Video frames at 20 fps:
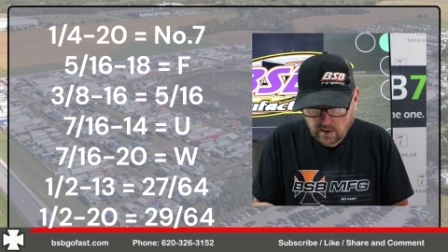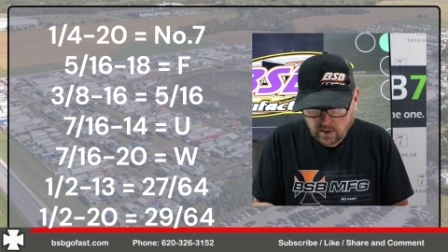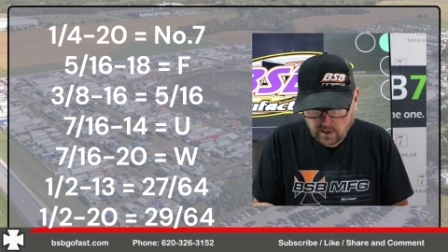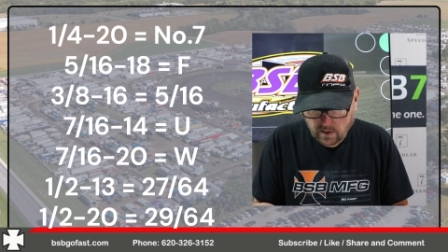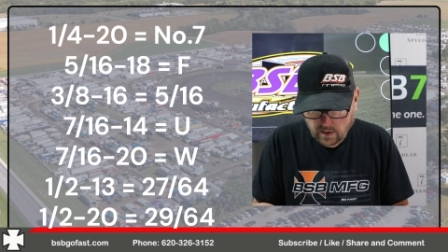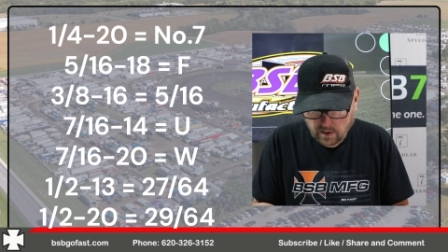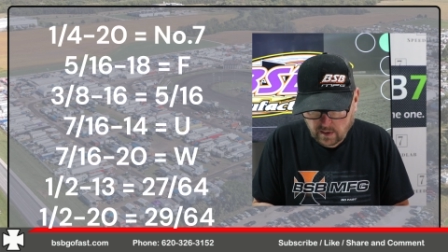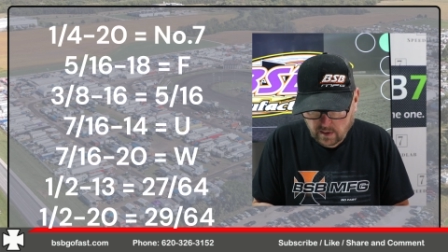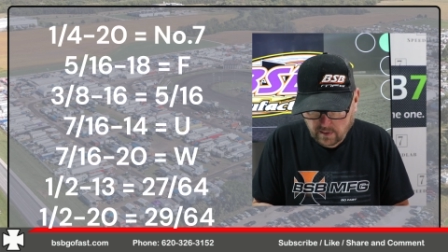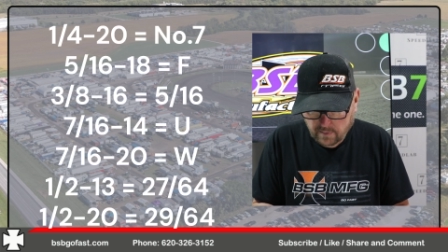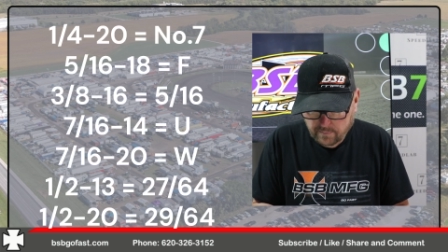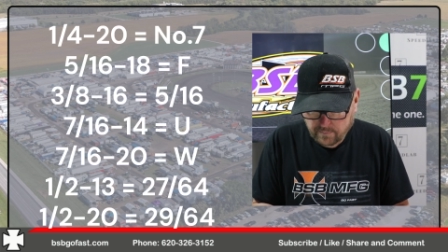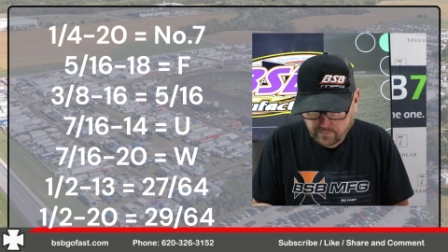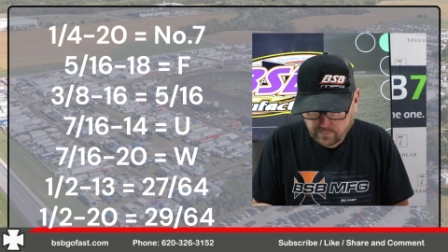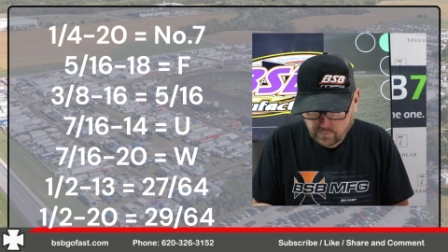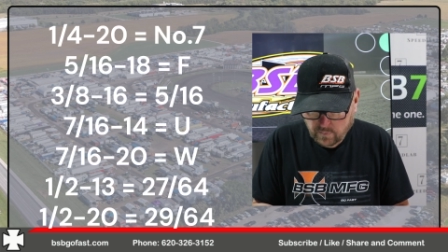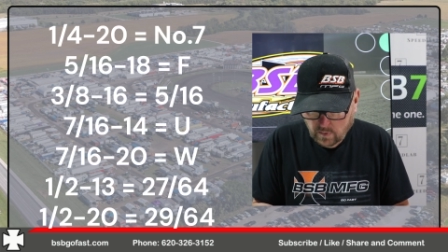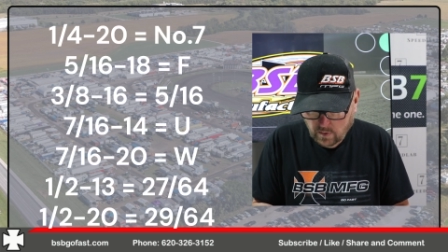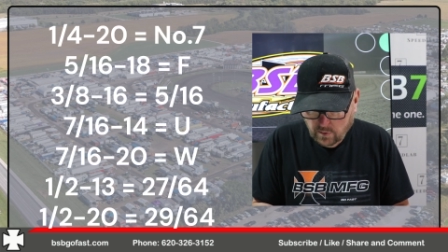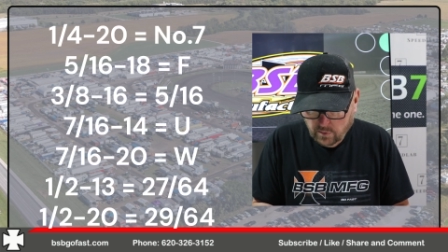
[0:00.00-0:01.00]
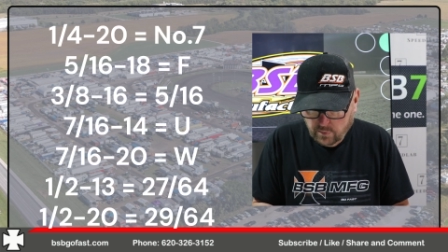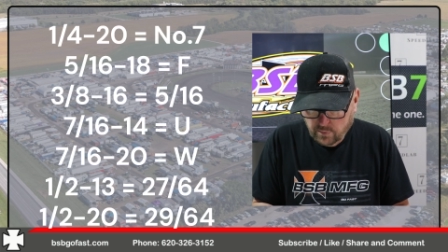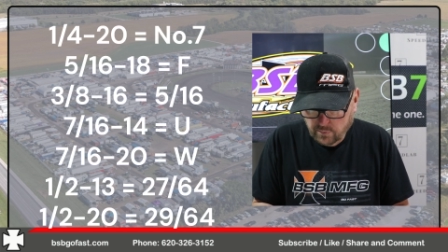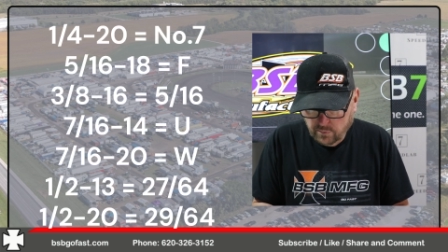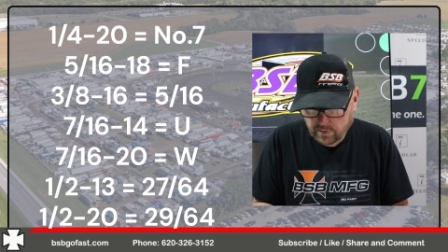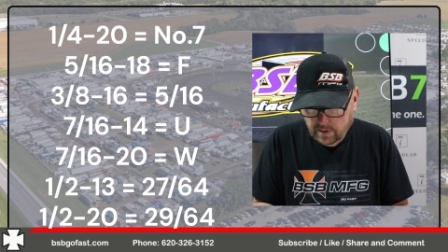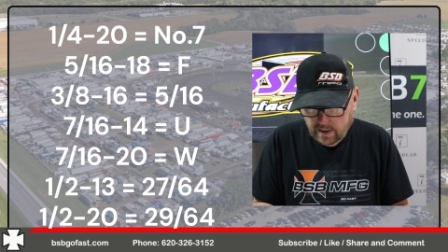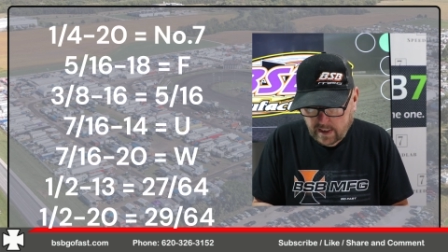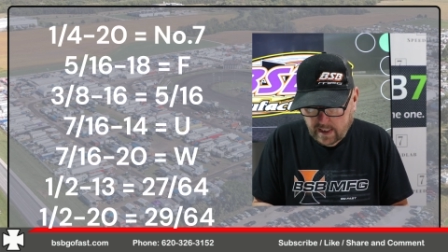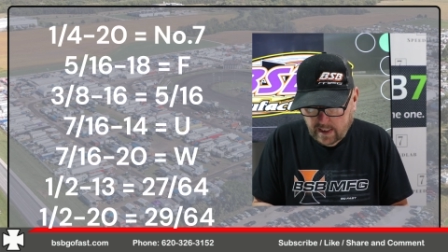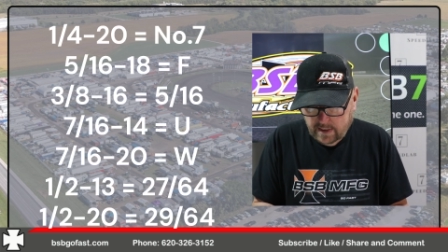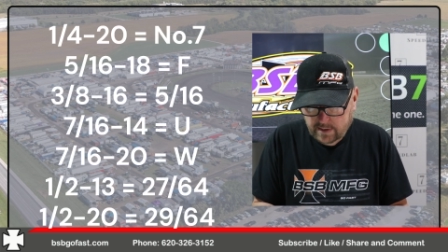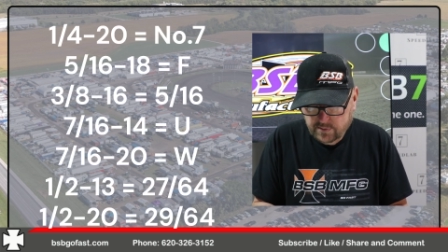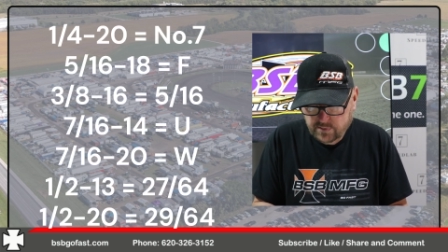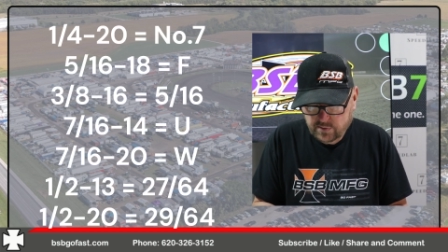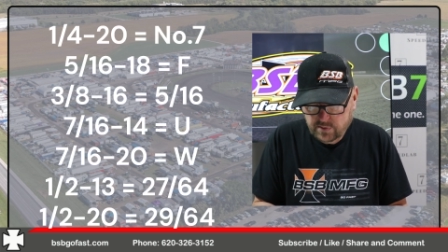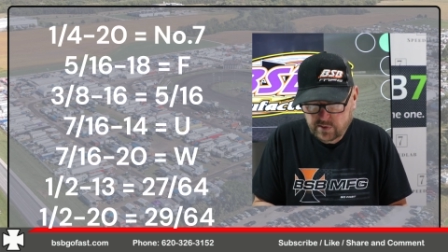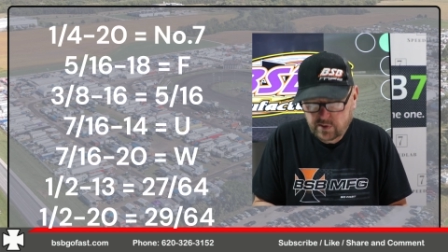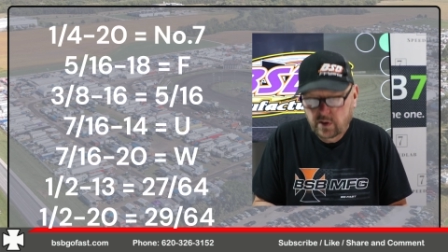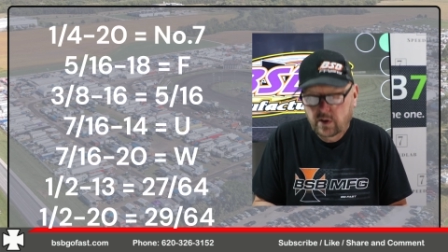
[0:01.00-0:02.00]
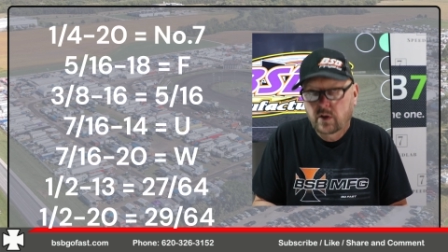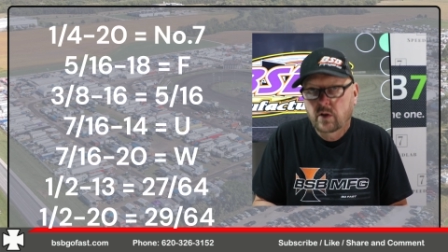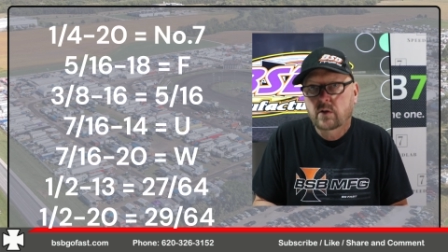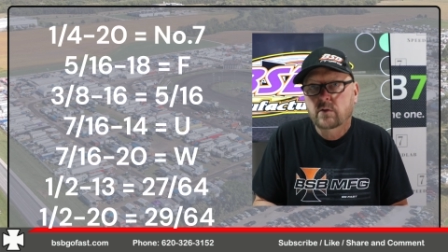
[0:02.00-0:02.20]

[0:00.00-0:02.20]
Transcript: Um, 3 8